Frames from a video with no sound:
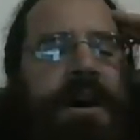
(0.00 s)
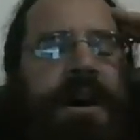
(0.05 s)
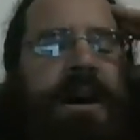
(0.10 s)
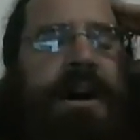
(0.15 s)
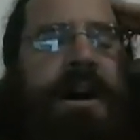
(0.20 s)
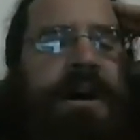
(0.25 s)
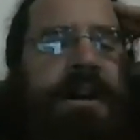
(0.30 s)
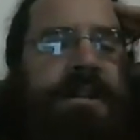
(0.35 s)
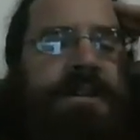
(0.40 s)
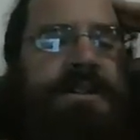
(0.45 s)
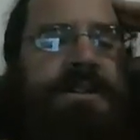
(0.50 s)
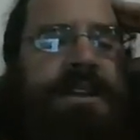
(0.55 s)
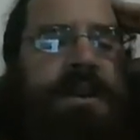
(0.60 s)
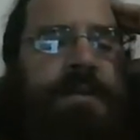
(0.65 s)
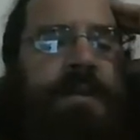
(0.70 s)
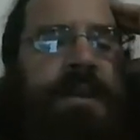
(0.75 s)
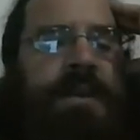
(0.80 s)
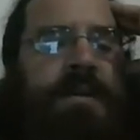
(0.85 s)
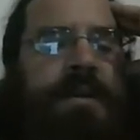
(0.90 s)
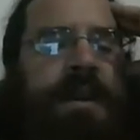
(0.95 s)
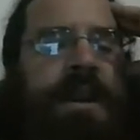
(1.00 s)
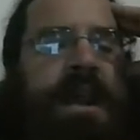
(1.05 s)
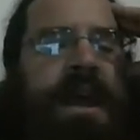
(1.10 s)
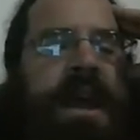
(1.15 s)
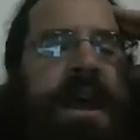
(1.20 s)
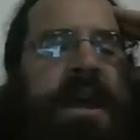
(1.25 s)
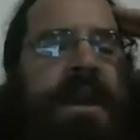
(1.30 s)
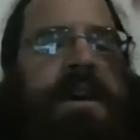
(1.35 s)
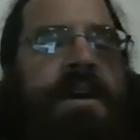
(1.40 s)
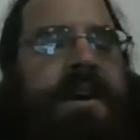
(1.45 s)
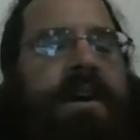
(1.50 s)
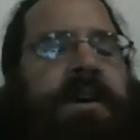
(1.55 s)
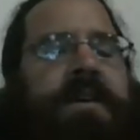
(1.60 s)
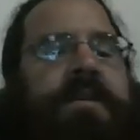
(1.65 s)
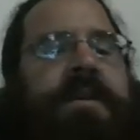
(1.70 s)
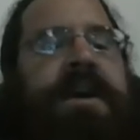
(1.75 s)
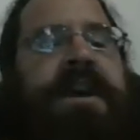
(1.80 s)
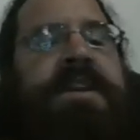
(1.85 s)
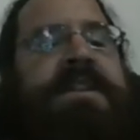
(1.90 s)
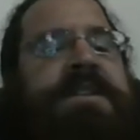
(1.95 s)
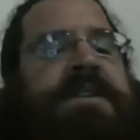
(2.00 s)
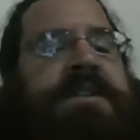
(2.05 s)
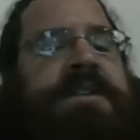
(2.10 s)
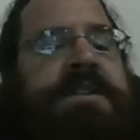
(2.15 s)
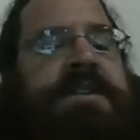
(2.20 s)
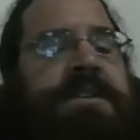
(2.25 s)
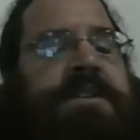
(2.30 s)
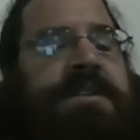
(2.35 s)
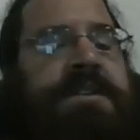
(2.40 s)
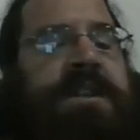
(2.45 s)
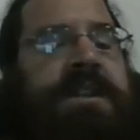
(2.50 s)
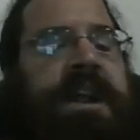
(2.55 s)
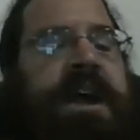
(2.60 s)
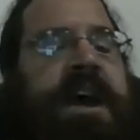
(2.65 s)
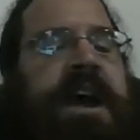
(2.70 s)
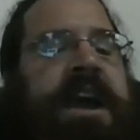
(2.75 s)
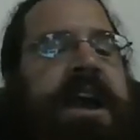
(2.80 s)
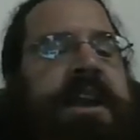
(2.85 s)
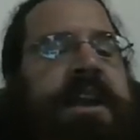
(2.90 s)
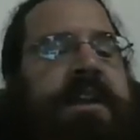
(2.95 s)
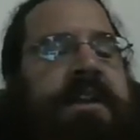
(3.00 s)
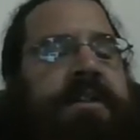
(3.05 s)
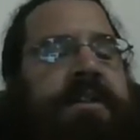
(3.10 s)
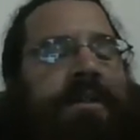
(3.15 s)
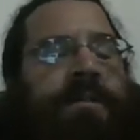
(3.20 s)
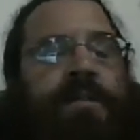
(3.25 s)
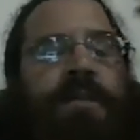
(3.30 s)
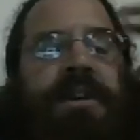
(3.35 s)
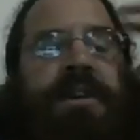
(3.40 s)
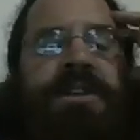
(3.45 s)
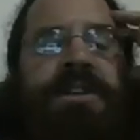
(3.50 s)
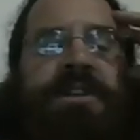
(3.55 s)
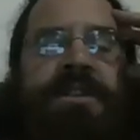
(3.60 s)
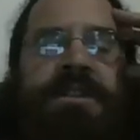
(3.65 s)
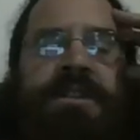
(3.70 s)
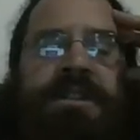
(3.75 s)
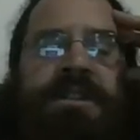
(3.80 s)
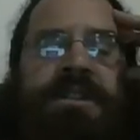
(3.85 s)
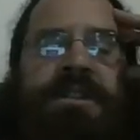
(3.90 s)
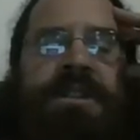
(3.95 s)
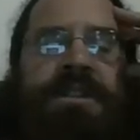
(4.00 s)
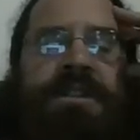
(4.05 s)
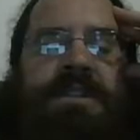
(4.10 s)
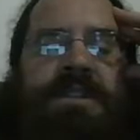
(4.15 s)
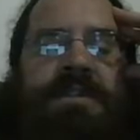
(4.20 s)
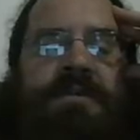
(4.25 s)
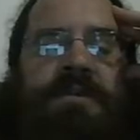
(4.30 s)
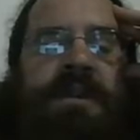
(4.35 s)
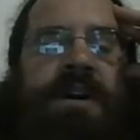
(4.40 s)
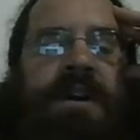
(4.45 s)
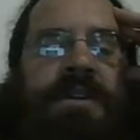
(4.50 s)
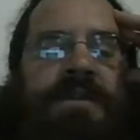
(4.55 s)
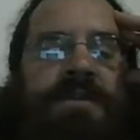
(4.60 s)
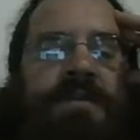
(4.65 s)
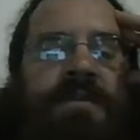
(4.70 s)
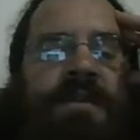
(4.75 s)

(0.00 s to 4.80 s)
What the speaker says: Let's jump into it. We got sliding glute bridges and sissy squats.